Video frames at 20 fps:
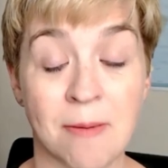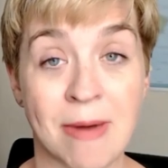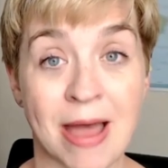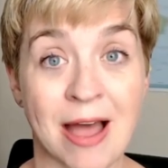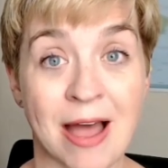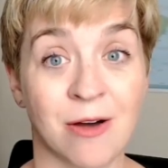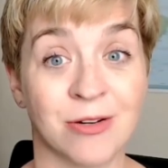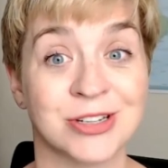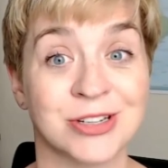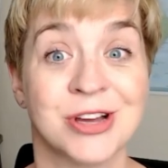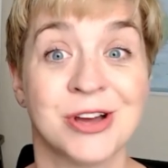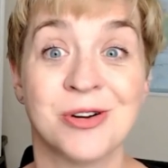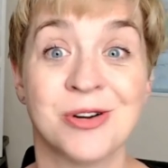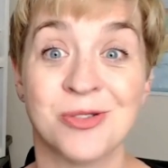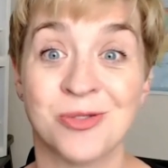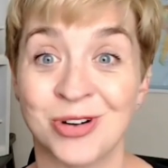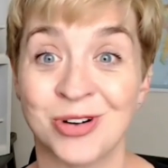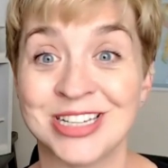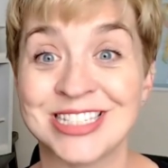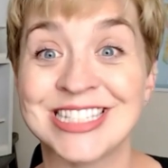about
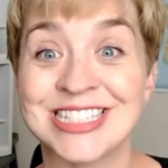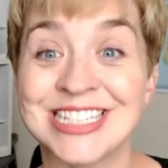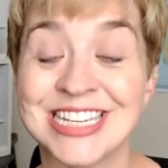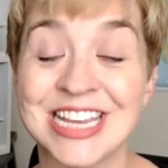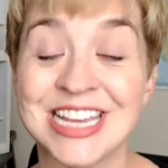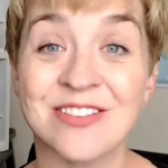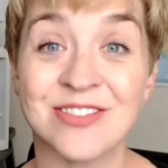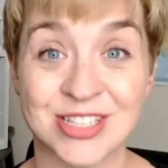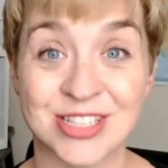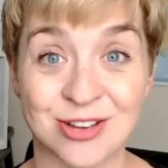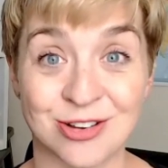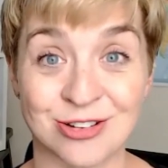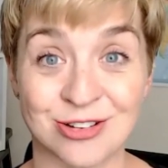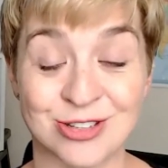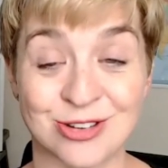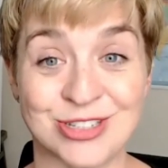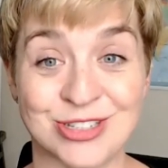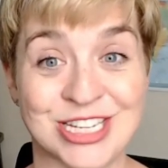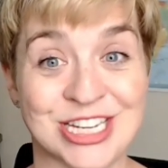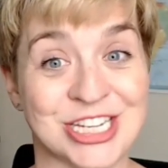what Steve is
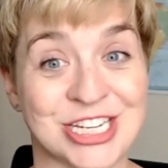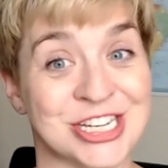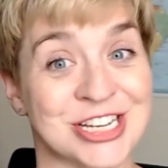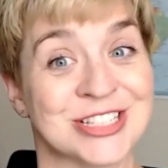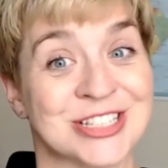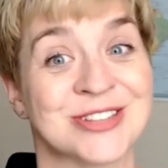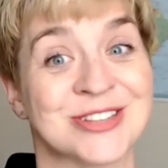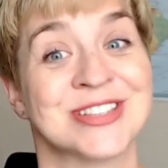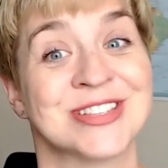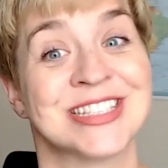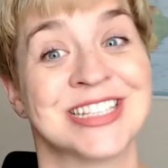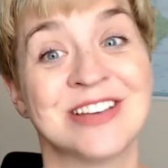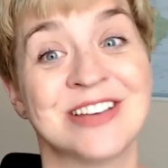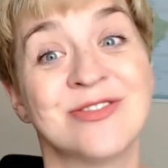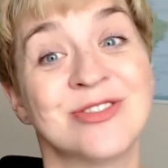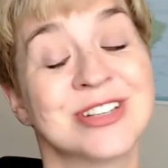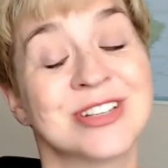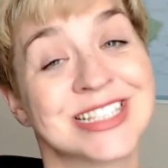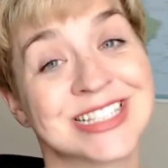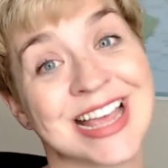also teaching. So Steve
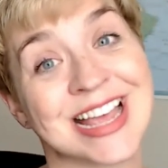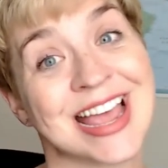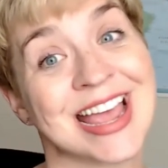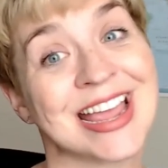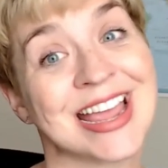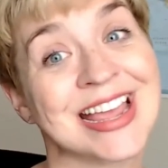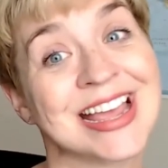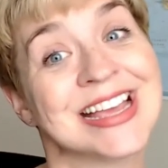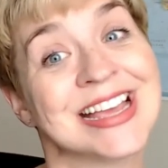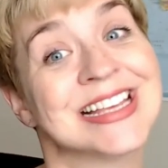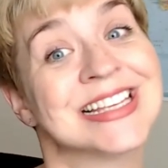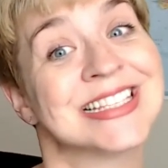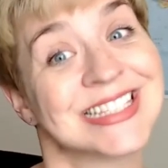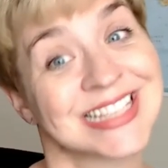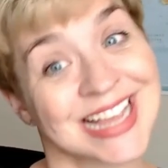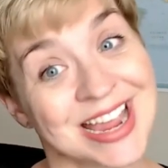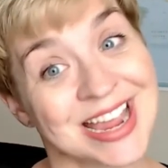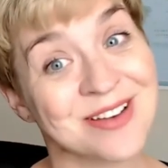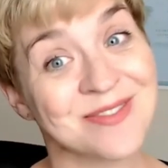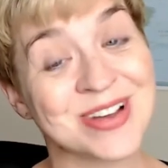will say
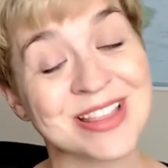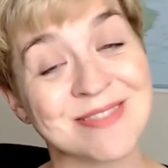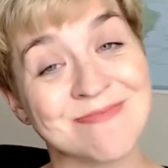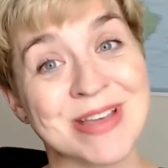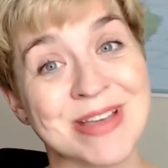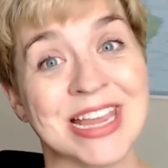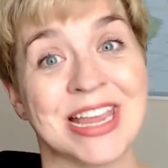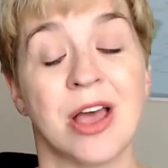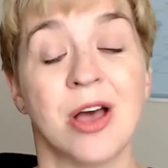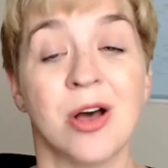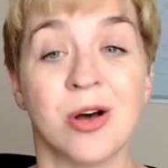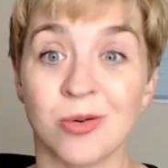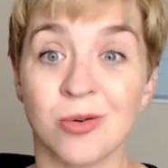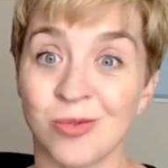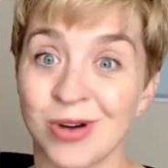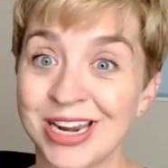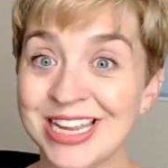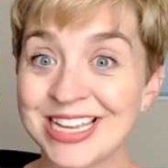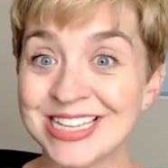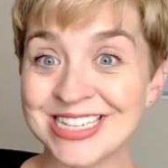it with me.
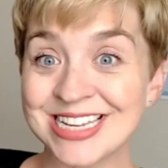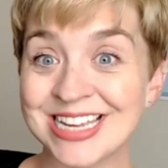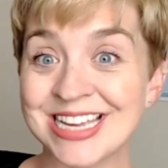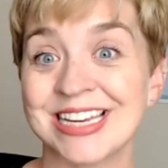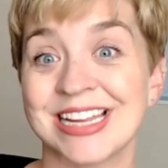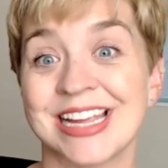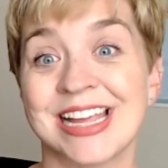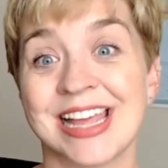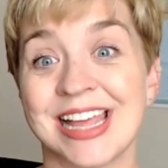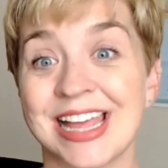What is it?